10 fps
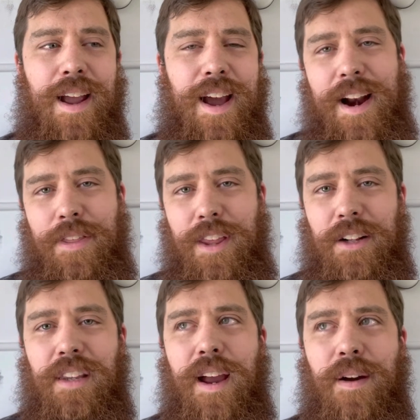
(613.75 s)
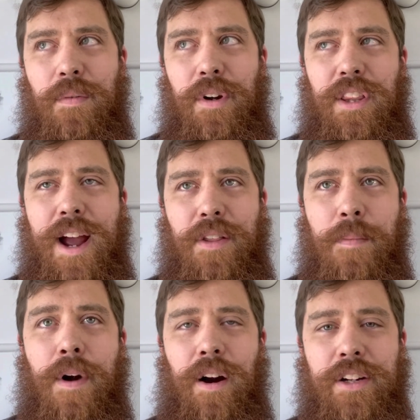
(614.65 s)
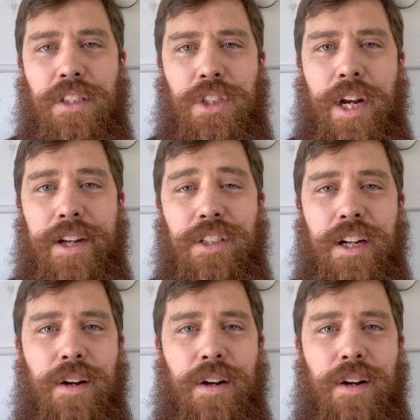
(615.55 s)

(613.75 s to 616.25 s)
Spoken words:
And I think that with how the market's changing